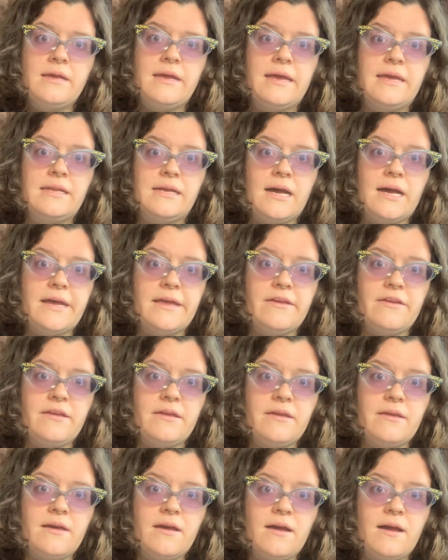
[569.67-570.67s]
and
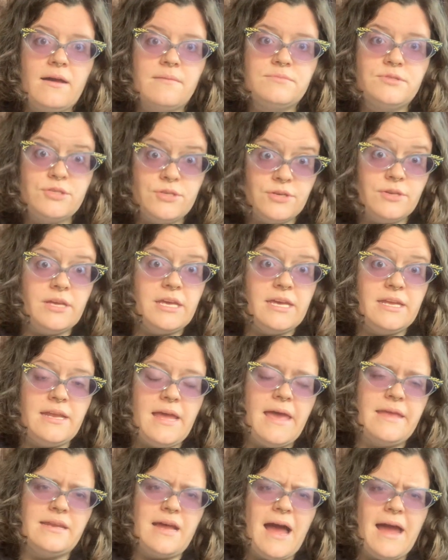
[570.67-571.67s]
I took it,
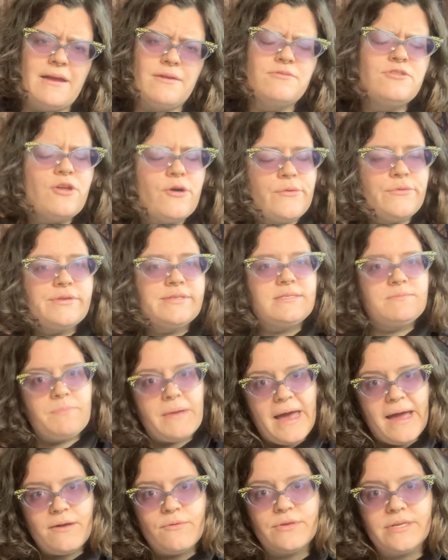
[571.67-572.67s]
and I noticed
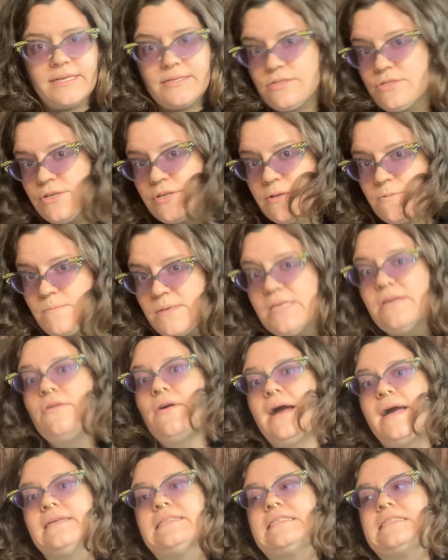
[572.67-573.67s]
back when I took amino
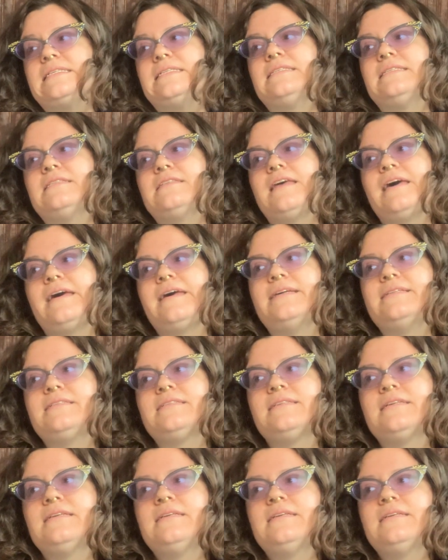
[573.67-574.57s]
acids that